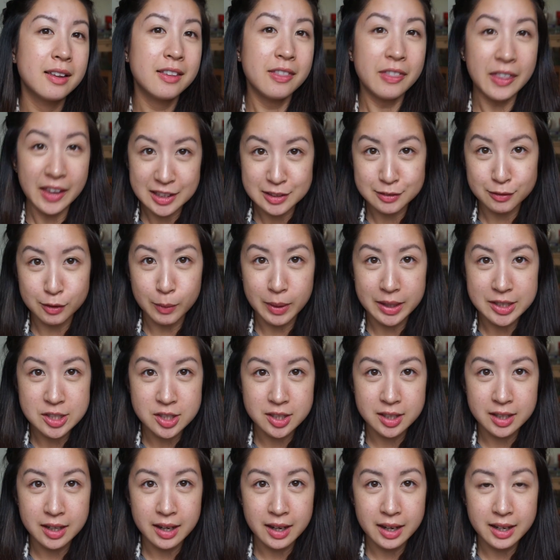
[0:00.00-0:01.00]
Thanks for
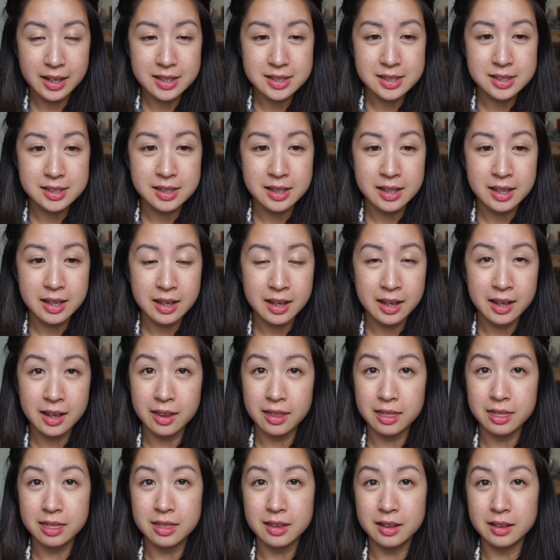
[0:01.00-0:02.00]
watching, guys. Hit
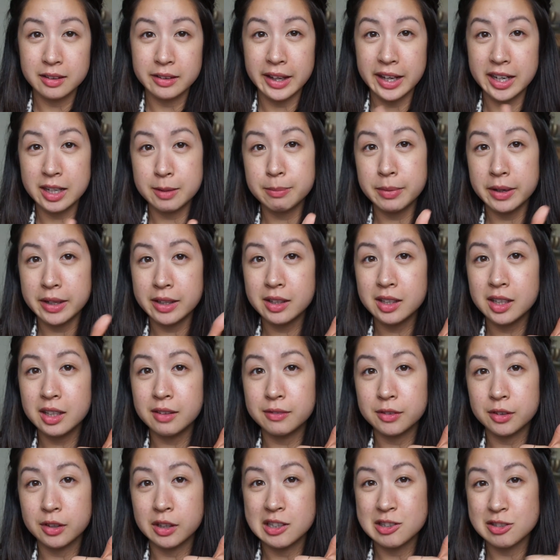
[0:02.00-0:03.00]
the like button
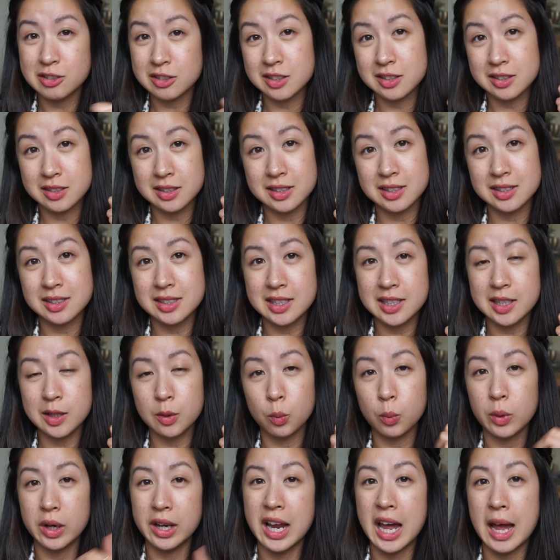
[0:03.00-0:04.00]
if you're interested to see
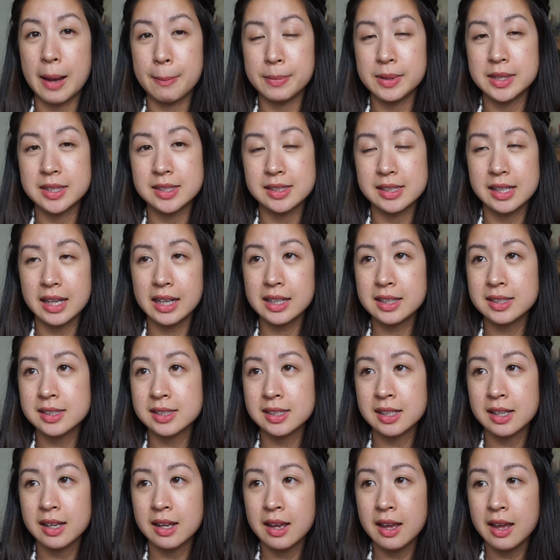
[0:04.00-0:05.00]
what happens next.
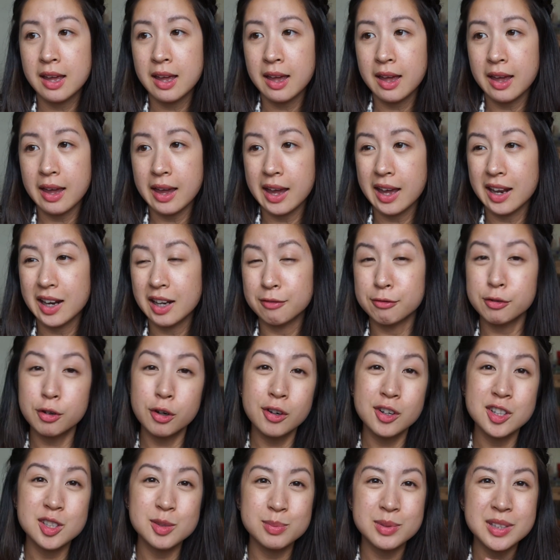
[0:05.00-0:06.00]
And of
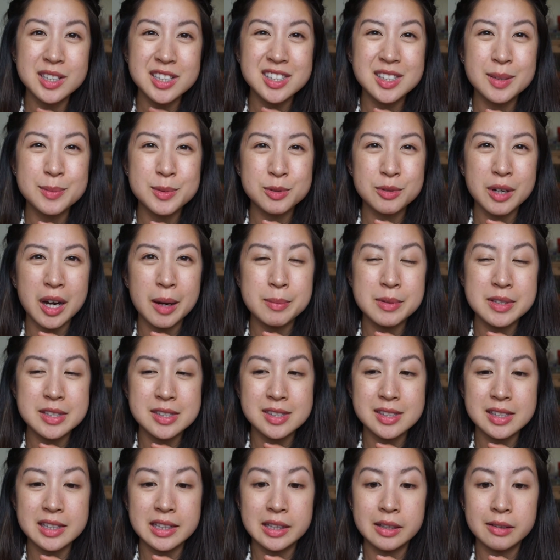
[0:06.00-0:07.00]
course, please subscribe to
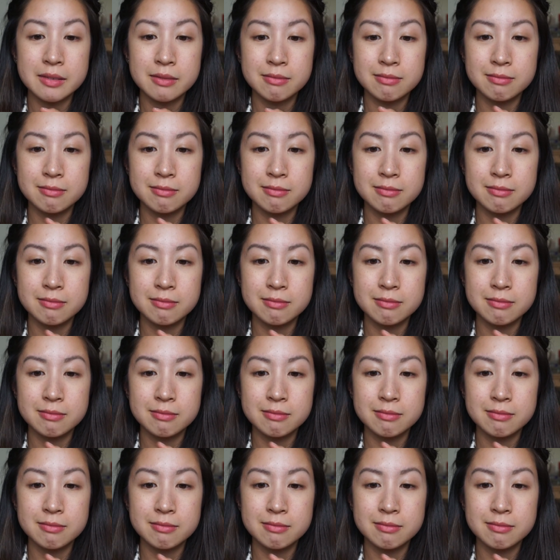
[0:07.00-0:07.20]
see